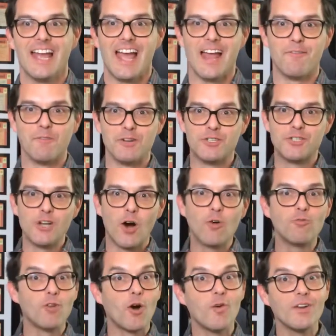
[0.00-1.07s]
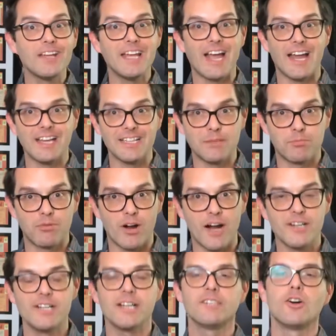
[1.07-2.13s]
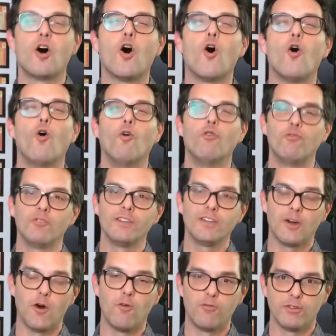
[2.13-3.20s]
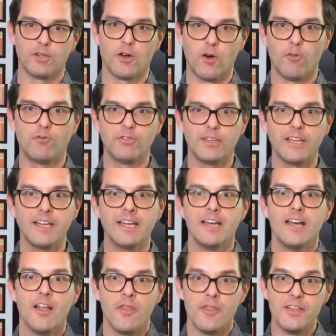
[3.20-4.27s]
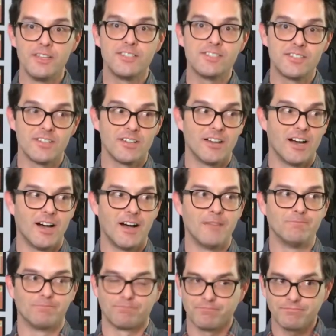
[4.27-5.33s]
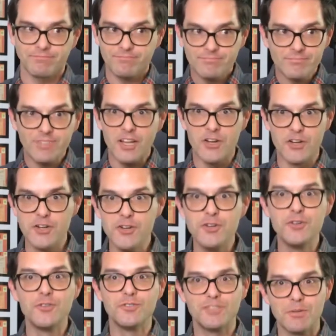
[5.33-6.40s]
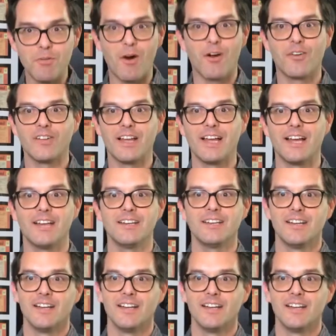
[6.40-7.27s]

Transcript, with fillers: And with Joe Rohde heading the project, hopefully, hopefully, hopefully, this um, new Tomorrowland